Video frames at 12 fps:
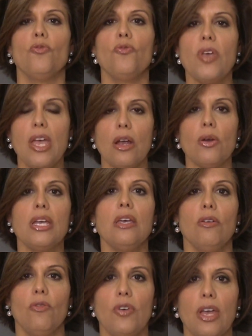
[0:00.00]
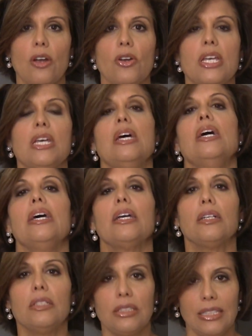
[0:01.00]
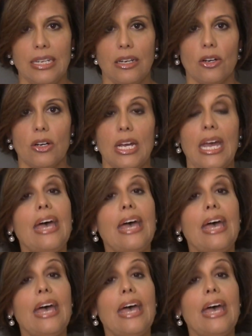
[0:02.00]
very, very clear.